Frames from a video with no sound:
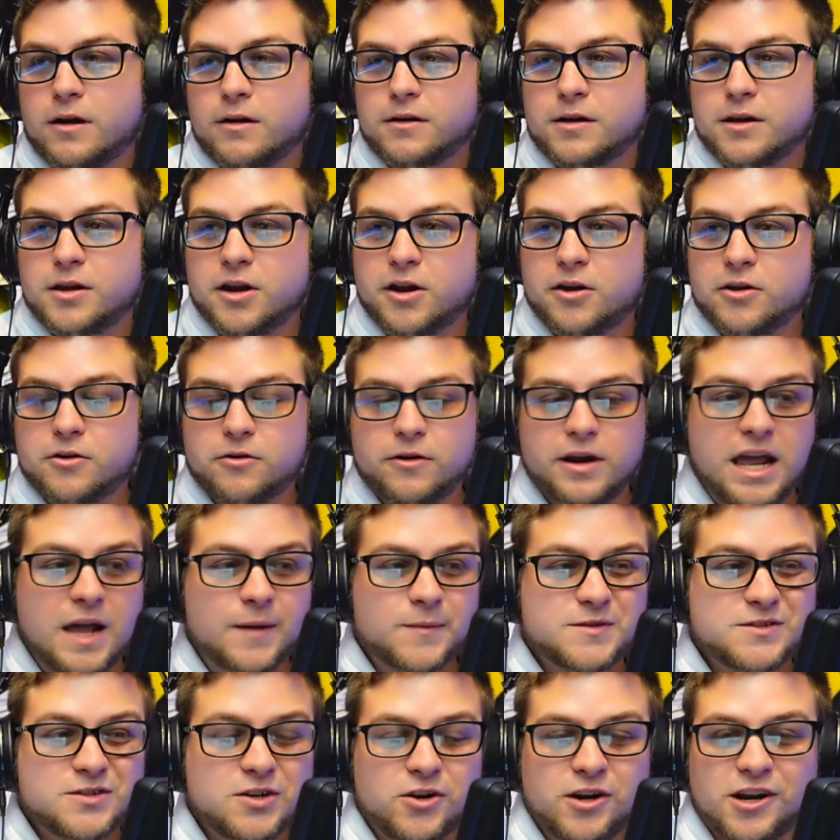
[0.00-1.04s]
you know your
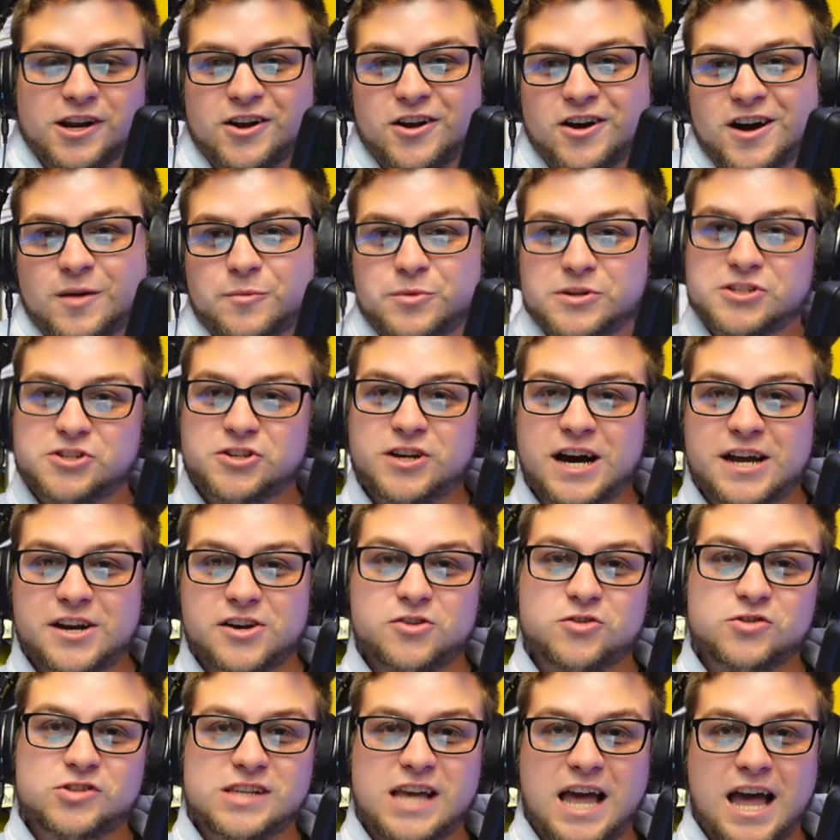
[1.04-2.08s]
amp's turning on but you got
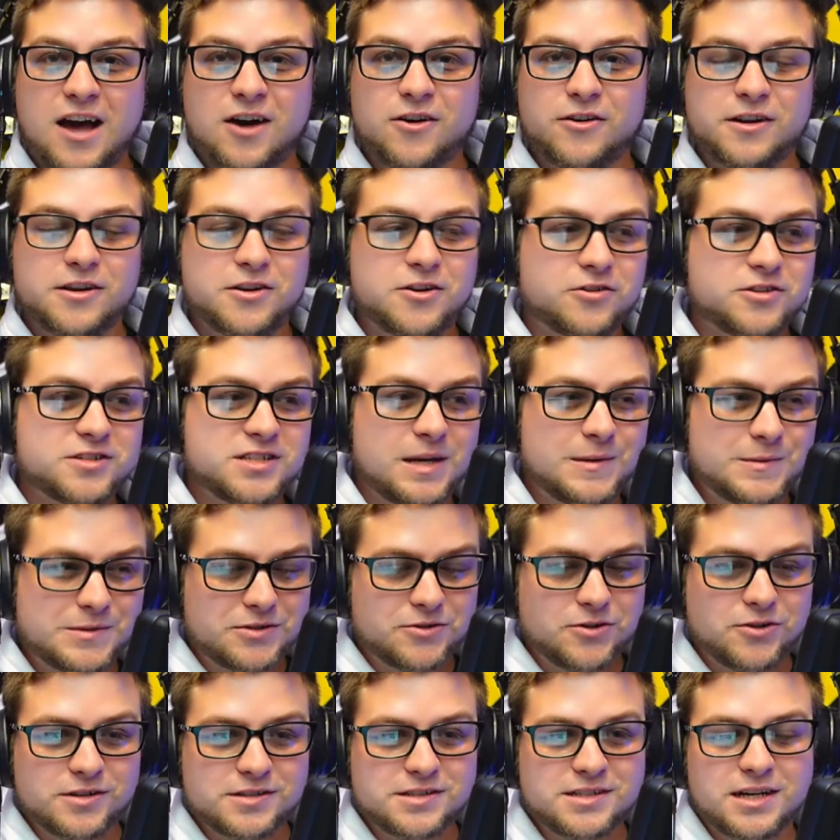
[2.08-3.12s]
no sound and your subs
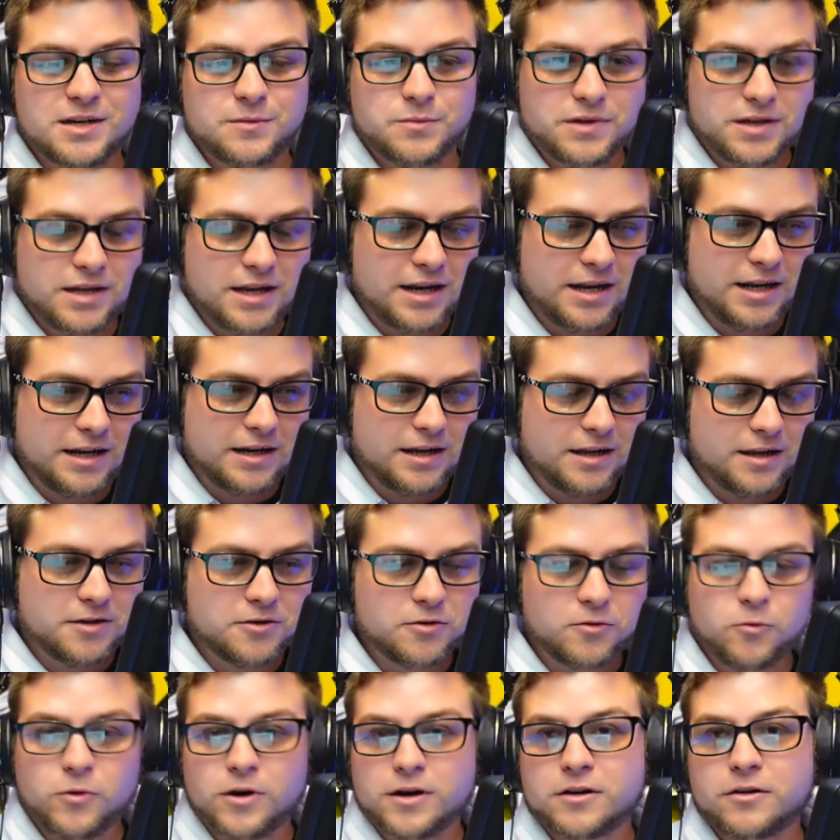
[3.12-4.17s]
are hooked up and, and
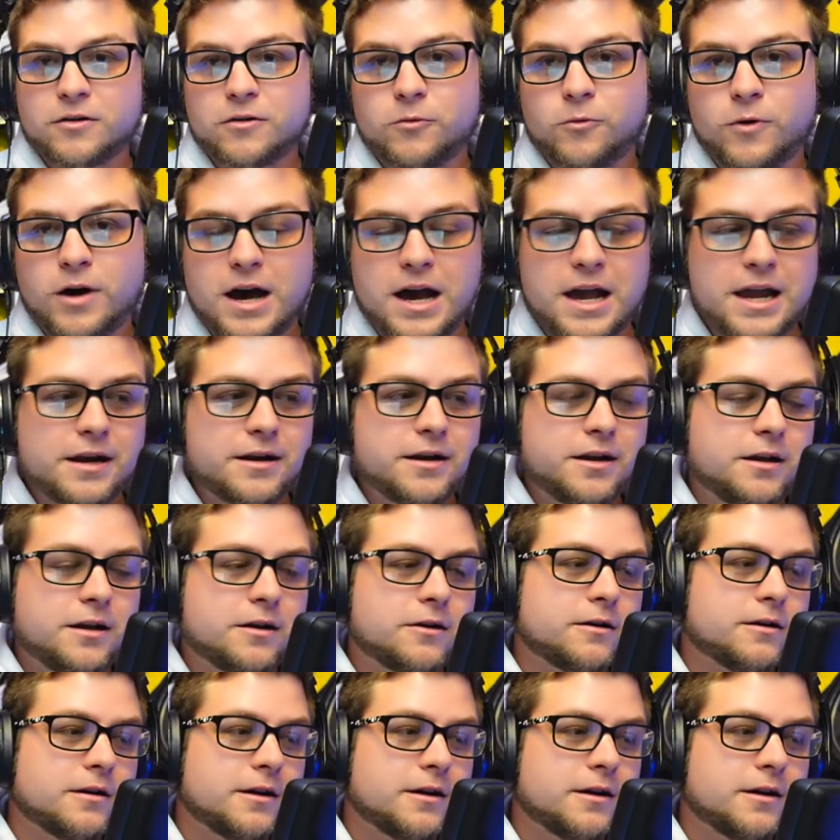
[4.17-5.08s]
you're wondering why and here